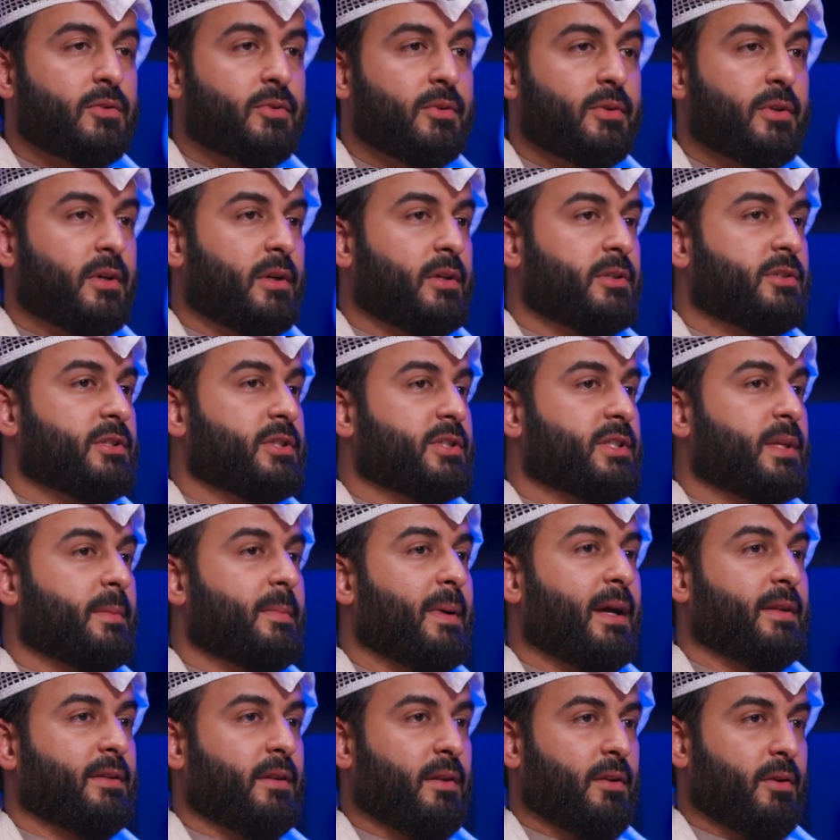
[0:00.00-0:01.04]
Do not just
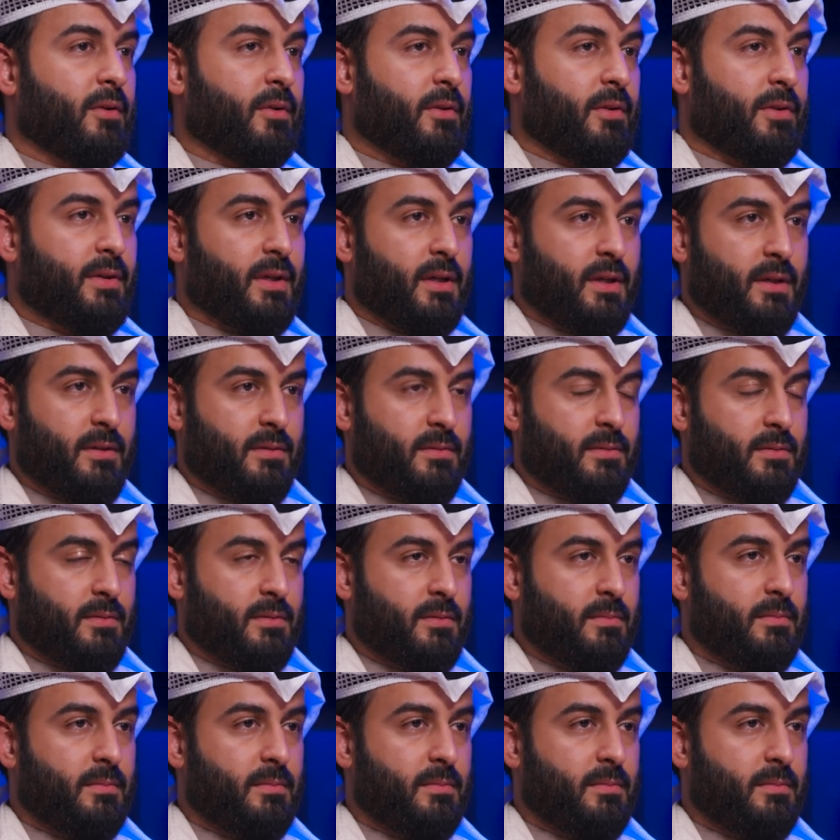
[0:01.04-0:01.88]
abandon the whole thing.